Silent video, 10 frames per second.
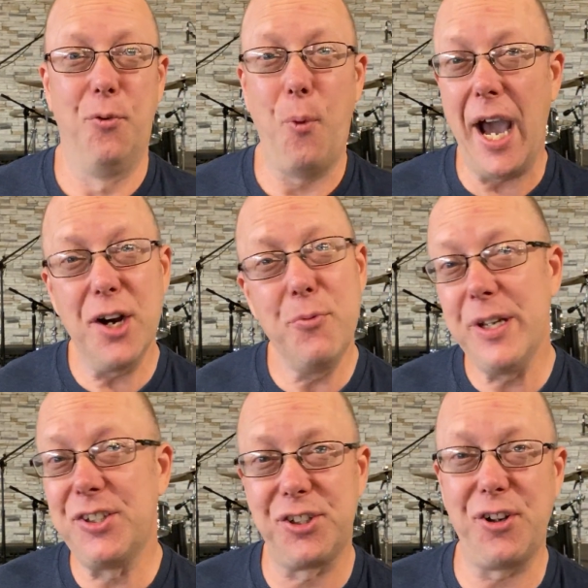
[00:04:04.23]
Why don't
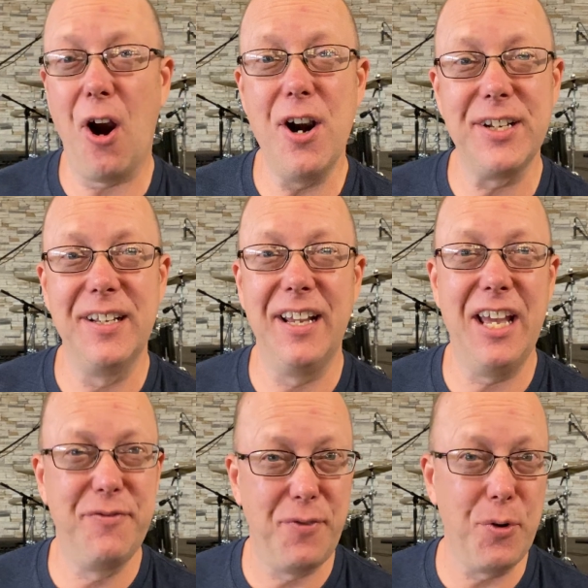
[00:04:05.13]
we start
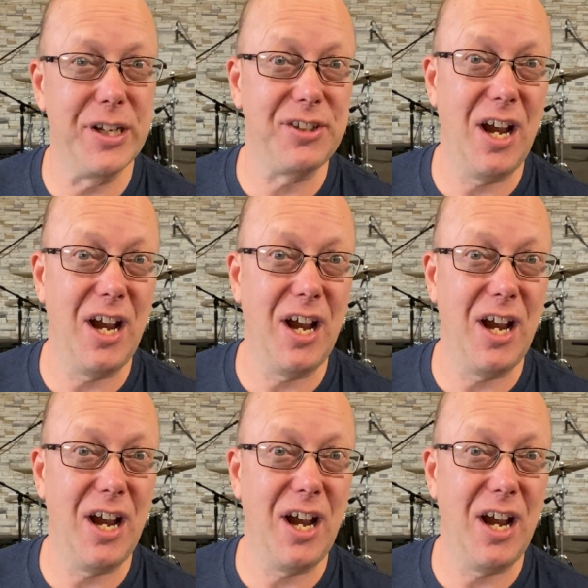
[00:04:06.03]
and focus